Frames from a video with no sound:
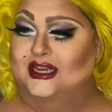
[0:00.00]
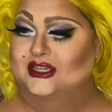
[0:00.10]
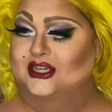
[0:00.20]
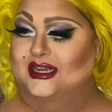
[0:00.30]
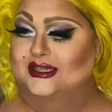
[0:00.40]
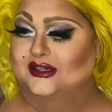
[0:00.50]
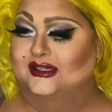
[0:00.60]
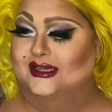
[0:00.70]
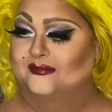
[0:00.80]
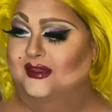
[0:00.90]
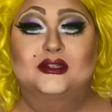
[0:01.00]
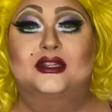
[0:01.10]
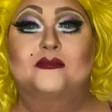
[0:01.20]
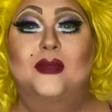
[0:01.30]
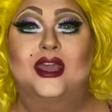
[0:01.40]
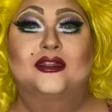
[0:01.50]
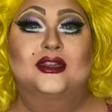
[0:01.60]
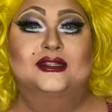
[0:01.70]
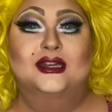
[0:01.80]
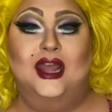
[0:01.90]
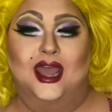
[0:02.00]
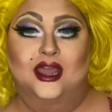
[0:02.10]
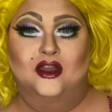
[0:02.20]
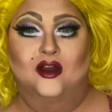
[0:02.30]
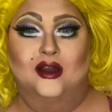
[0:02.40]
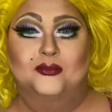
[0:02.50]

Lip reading: Cheese or something. To make this an accurate